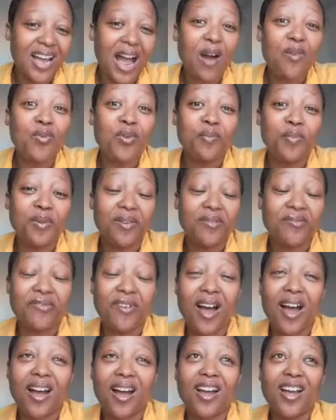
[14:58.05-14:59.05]
I would be
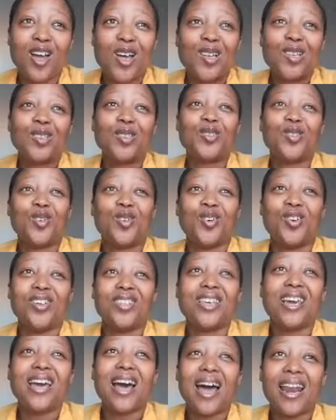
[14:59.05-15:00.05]
far. So
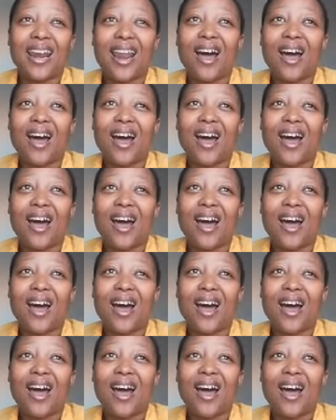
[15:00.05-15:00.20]
they are